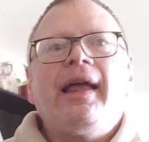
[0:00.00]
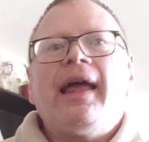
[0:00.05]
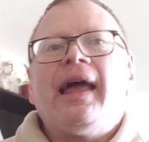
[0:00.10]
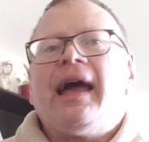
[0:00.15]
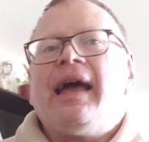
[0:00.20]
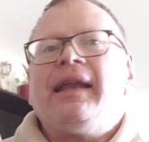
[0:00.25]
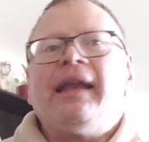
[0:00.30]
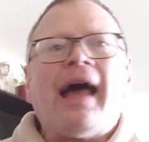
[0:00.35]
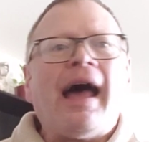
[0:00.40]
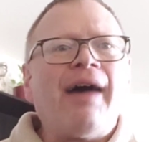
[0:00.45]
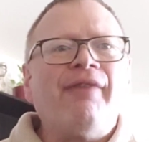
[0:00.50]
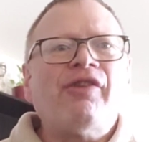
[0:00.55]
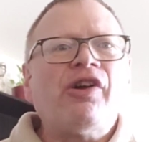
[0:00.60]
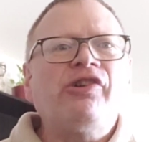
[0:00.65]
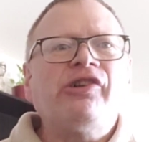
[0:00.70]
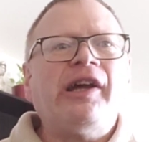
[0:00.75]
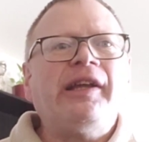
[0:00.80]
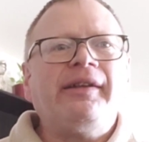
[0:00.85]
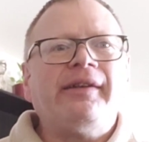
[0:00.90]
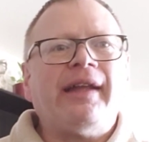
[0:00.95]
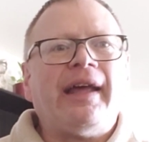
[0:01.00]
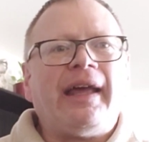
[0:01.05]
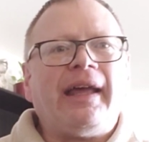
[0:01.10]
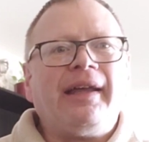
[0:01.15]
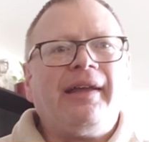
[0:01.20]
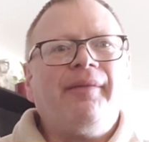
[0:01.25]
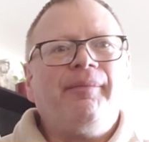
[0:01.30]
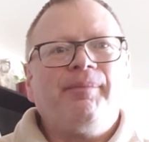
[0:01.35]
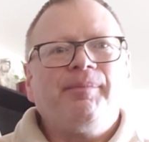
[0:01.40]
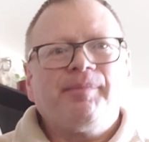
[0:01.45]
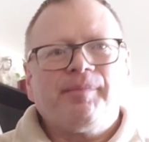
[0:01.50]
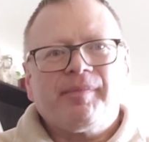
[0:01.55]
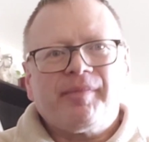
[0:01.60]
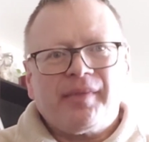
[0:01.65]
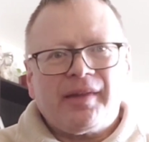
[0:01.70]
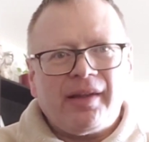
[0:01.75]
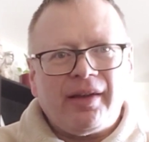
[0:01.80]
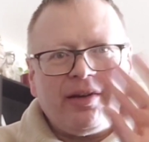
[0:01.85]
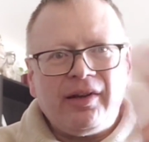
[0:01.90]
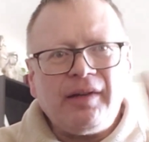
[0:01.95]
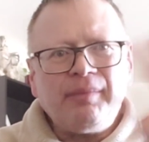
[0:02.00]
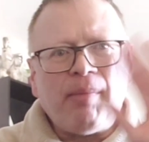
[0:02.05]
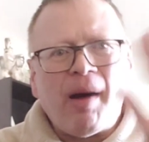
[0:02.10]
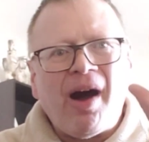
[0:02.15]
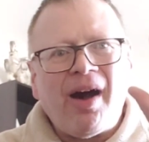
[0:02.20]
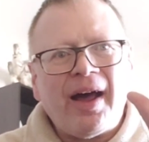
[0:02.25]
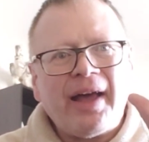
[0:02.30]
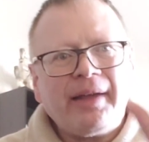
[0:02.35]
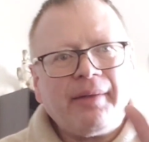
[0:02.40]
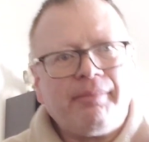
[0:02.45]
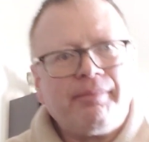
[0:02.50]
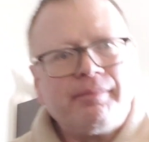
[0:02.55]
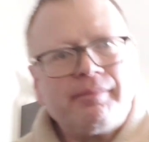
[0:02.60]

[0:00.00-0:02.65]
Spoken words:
and have a great day. Goodbye.